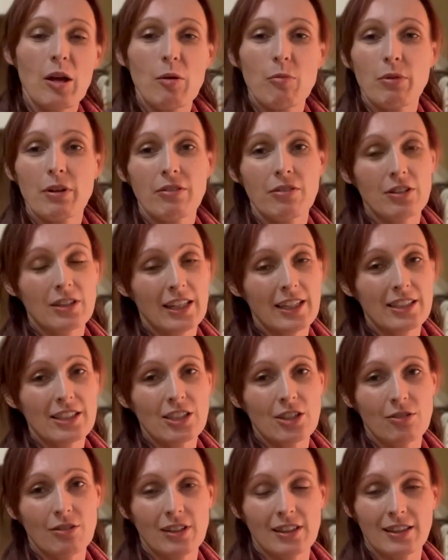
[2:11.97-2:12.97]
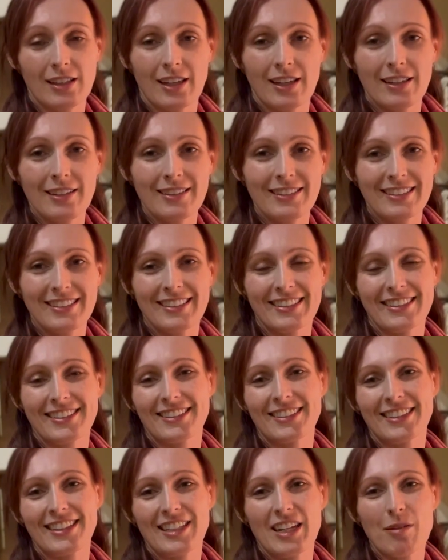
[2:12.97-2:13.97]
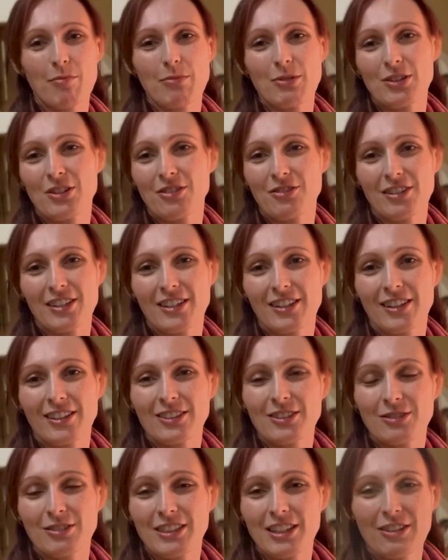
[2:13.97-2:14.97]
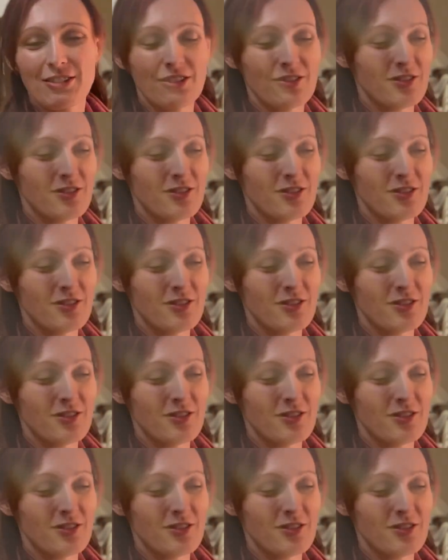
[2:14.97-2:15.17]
But if you'd like to go online and look it up, you could read all 23